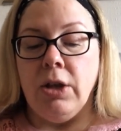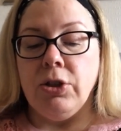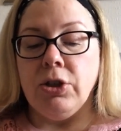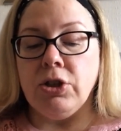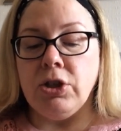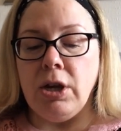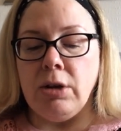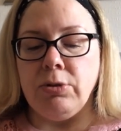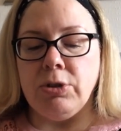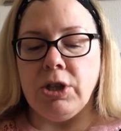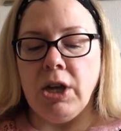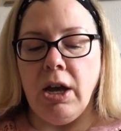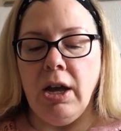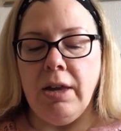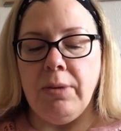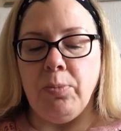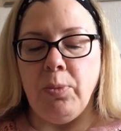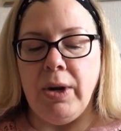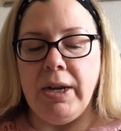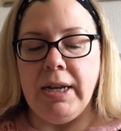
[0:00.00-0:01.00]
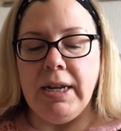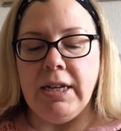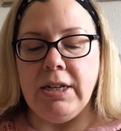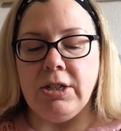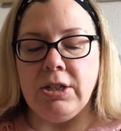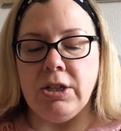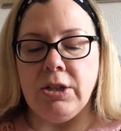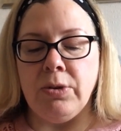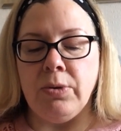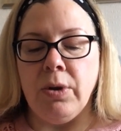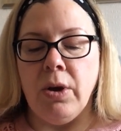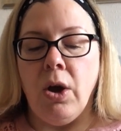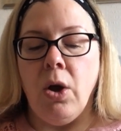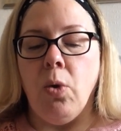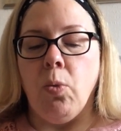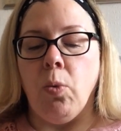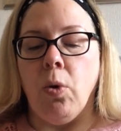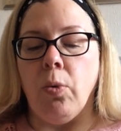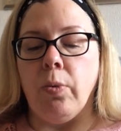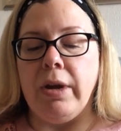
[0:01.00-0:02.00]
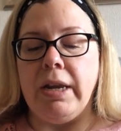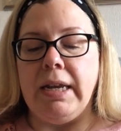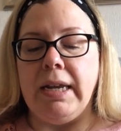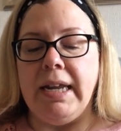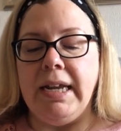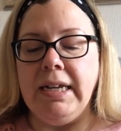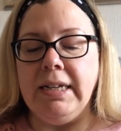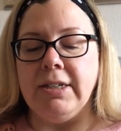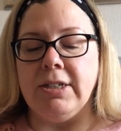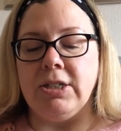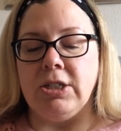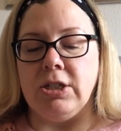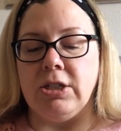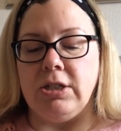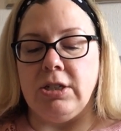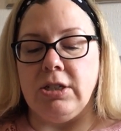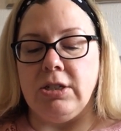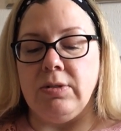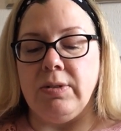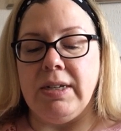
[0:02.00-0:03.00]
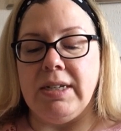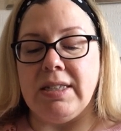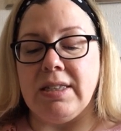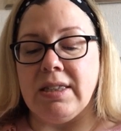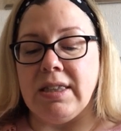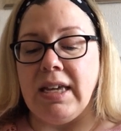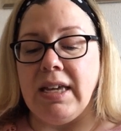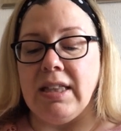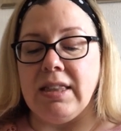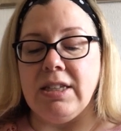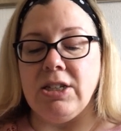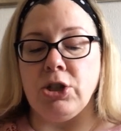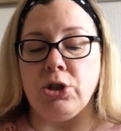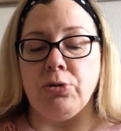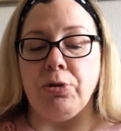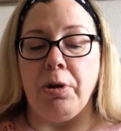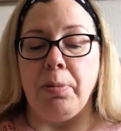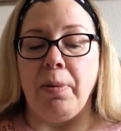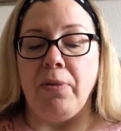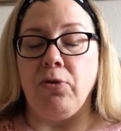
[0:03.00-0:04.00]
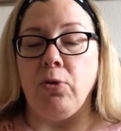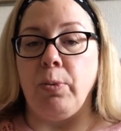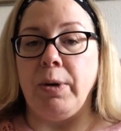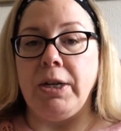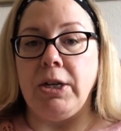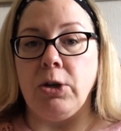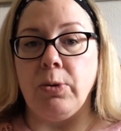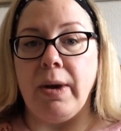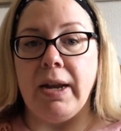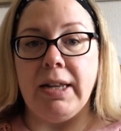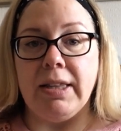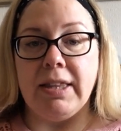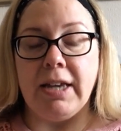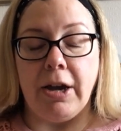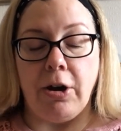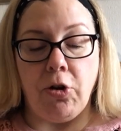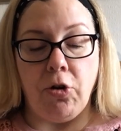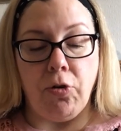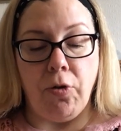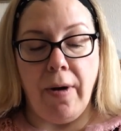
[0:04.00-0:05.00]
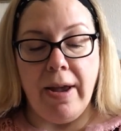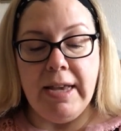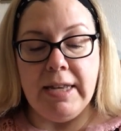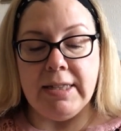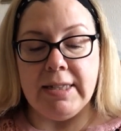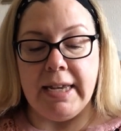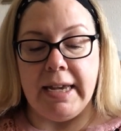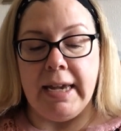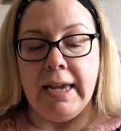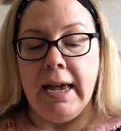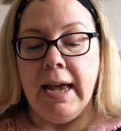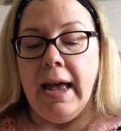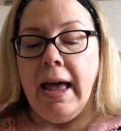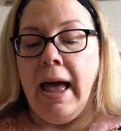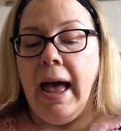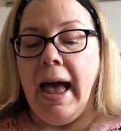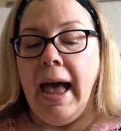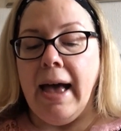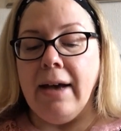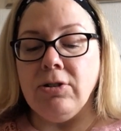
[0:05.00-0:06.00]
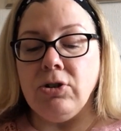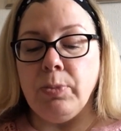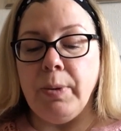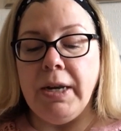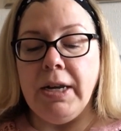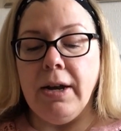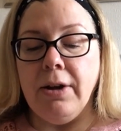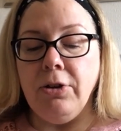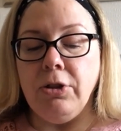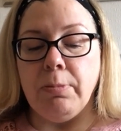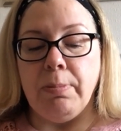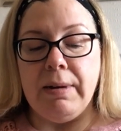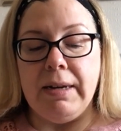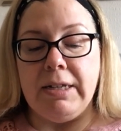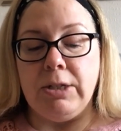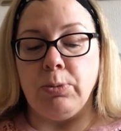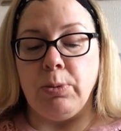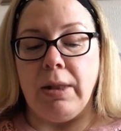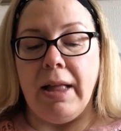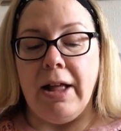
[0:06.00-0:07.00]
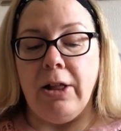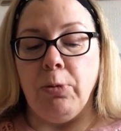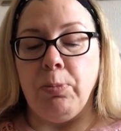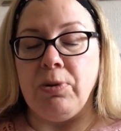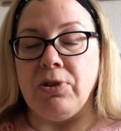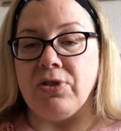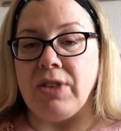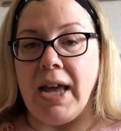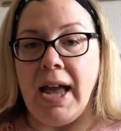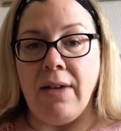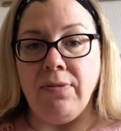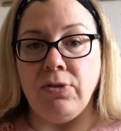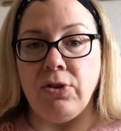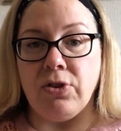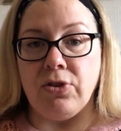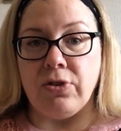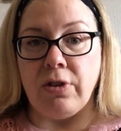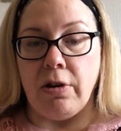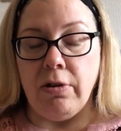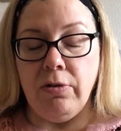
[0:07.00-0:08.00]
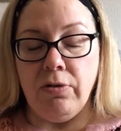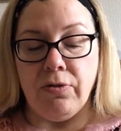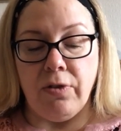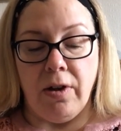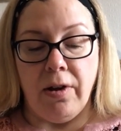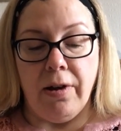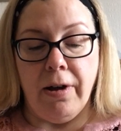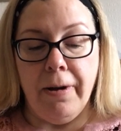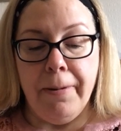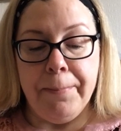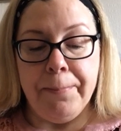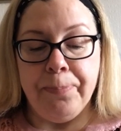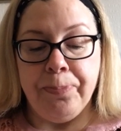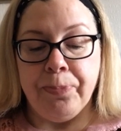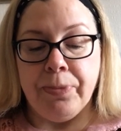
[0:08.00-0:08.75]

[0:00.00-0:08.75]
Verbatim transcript: There's no time. We need to. What we need to do is think this through before we do anything crazy. How do we know the police will help us? They haven't so far.